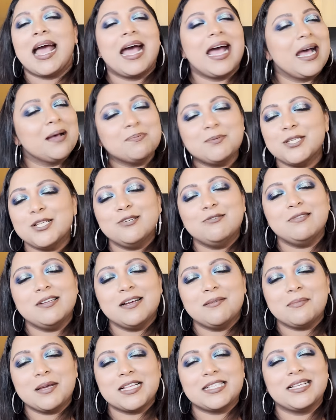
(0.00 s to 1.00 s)
Absolutely
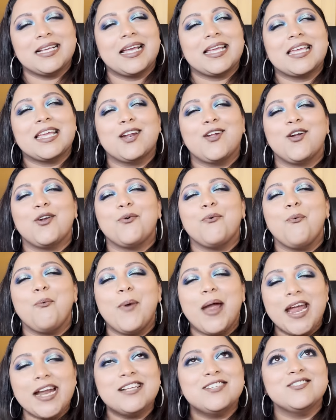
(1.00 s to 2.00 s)
amazing. I cannot
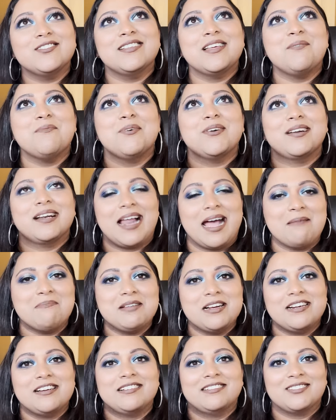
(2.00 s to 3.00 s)
wait to see what
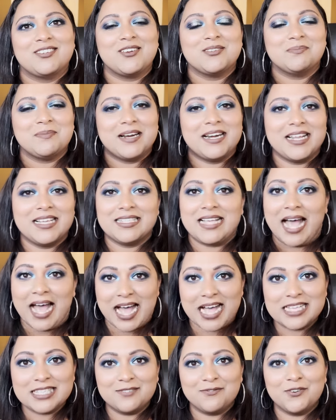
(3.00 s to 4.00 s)
Glaminatrix Cosmetics
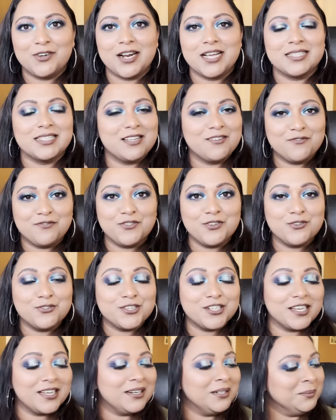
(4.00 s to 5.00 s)
has for us in
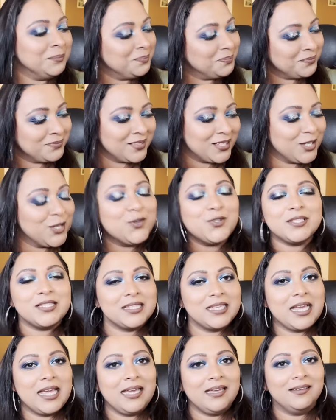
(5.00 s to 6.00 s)
future. You'll
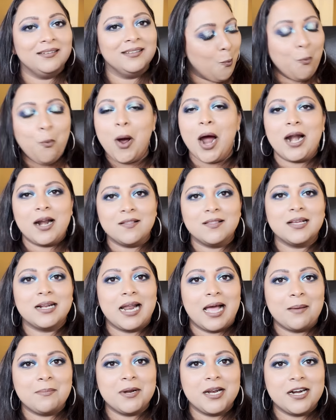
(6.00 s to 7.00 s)
see one of the
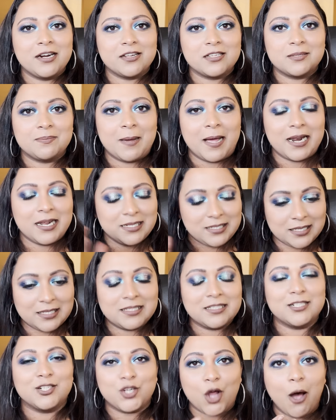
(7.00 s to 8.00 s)
Glaminatrix palettes is
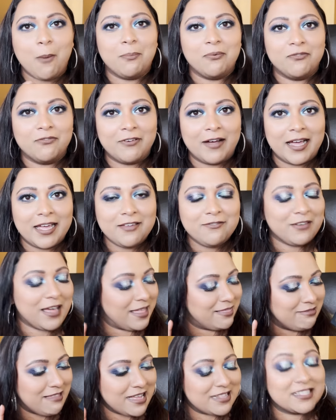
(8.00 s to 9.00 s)
in top 5,
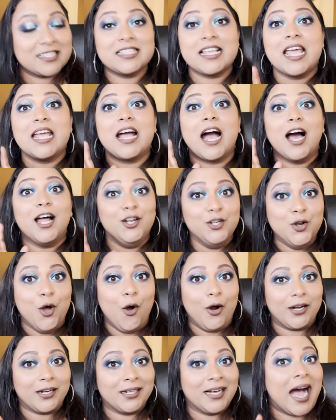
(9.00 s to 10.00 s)
and that's saying a
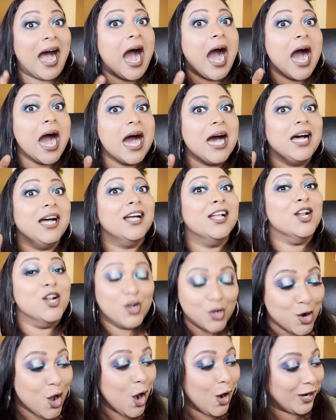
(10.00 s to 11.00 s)

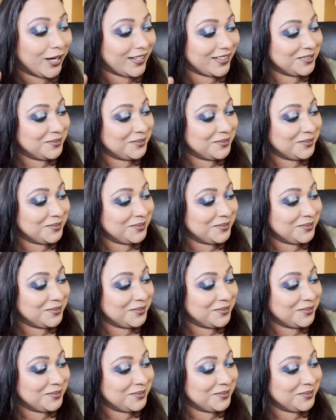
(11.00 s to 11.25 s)
lot.